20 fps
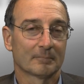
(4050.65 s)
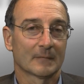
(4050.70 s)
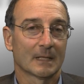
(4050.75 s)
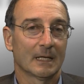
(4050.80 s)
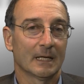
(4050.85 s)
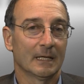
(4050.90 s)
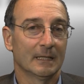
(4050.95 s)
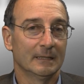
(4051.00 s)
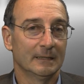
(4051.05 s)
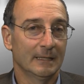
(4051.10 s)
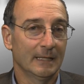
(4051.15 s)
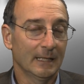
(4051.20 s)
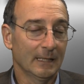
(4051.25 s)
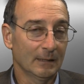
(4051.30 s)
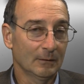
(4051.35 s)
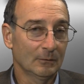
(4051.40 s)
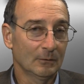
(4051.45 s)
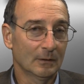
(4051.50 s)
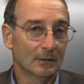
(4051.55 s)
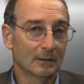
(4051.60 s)
And
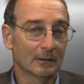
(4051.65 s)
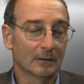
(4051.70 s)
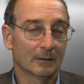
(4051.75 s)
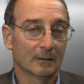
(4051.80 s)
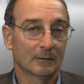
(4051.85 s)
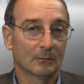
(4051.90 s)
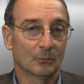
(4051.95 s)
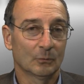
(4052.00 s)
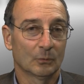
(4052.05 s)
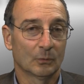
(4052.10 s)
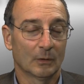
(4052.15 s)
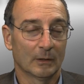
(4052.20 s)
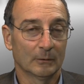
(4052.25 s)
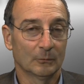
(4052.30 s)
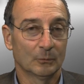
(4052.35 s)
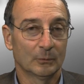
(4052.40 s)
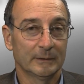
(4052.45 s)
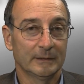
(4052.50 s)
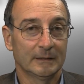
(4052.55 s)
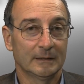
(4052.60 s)
then what
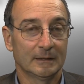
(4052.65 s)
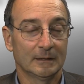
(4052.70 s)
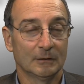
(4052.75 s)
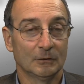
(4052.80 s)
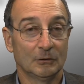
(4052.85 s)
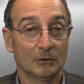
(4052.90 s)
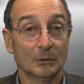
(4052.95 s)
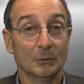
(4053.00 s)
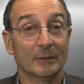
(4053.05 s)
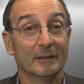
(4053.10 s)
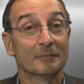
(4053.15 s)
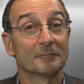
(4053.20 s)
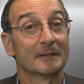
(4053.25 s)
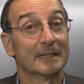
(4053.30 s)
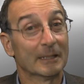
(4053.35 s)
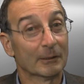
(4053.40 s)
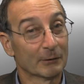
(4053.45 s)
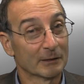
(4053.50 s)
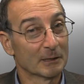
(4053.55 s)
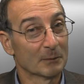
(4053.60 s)
we can do if
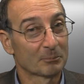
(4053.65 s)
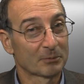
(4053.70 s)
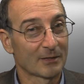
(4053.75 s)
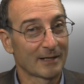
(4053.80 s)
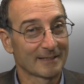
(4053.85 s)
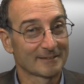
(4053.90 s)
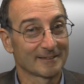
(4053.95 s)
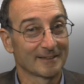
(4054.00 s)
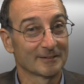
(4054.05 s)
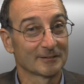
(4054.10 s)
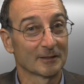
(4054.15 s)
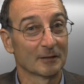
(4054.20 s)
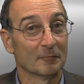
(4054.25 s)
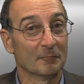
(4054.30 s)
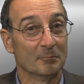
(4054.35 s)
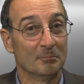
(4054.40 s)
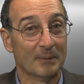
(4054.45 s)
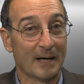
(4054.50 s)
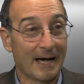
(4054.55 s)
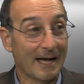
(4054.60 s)
they're in the process
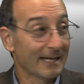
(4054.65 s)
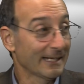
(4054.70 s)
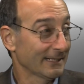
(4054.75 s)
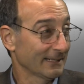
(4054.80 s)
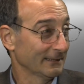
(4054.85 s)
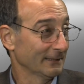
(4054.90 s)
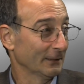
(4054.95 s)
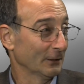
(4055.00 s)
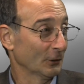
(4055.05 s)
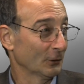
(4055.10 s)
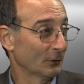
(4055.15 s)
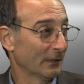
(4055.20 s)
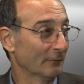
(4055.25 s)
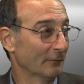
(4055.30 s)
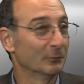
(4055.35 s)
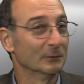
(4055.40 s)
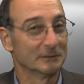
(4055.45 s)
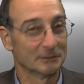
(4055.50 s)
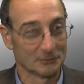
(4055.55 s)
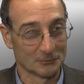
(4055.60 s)
of buying an aircraft,
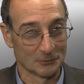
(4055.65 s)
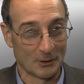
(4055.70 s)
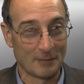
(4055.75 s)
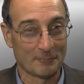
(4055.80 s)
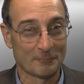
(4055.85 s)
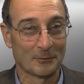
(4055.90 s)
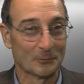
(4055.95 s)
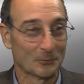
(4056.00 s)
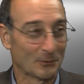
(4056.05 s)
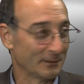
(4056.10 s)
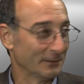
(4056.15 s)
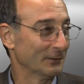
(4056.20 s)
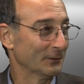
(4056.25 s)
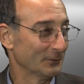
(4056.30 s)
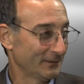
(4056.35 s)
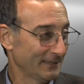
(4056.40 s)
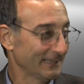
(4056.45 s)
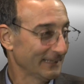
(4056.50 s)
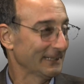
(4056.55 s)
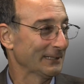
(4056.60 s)
which is often when they're
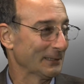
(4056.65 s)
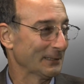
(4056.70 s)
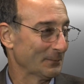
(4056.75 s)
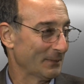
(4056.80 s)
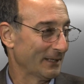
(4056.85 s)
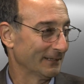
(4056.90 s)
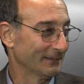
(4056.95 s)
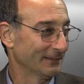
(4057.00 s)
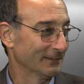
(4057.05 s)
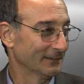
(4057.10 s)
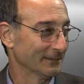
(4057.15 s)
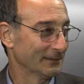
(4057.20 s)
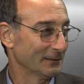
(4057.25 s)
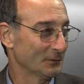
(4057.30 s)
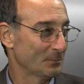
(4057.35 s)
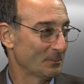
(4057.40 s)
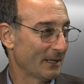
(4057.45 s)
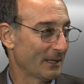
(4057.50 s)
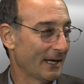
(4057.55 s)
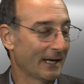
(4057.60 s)
thinking about the lease
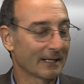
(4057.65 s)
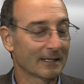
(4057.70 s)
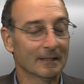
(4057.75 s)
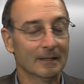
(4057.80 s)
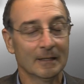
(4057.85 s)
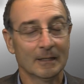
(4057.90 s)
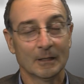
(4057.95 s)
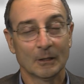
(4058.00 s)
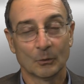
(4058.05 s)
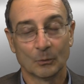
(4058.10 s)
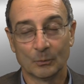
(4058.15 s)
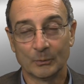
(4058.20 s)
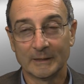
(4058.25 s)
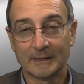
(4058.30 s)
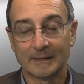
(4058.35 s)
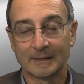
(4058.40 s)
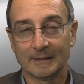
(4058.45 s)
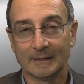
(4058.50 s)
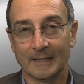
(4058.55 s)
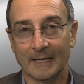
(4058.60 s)
back, we
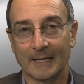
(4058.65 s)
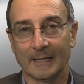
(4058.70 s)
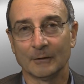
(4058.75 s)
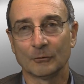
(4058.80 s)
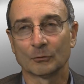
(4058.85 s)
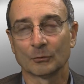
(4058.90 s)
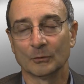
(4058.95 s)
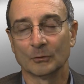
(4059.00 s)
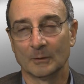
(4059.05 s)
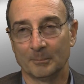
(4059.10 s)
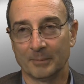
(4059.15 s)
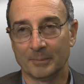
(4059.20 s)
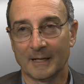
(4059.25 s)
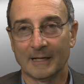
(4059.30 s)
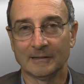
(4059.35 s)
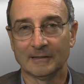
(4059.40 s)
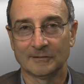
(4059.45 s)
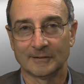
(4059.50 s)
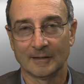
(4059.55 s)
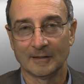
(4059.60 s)
can then, through the
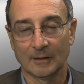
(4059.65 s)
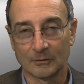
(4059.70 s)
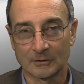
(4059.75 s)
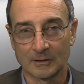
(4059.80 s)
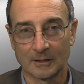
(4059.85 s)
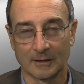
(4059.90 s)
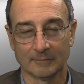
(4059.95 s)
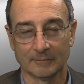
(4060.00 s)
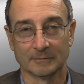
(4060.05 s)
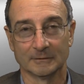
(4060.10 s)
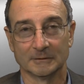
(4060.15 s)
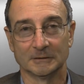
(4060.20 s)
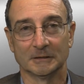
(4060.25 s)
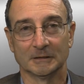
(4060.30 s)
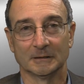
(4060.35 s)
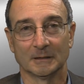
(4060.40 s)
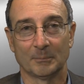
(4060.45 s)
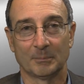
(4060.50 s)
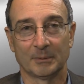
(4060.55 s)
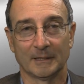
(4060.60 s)
buy-sell coverage in
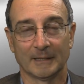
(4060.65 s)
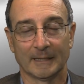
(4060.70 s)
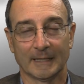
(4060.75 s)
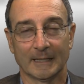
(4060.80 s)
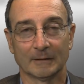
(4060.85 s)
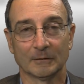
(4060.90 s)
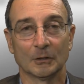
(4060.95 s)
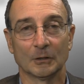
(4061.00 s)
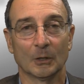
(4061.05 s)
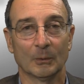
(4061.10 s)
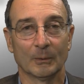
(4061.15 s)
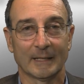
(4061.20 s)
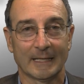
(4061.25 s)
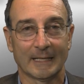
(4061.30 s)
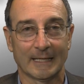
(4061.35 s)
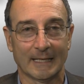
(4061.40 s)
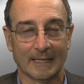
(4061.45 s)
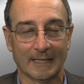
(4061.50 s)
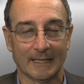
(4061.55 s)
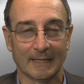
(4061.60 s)
the plan, go
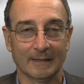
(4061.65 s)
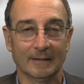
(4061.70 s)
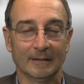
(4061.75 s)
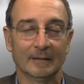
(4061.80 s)
ahead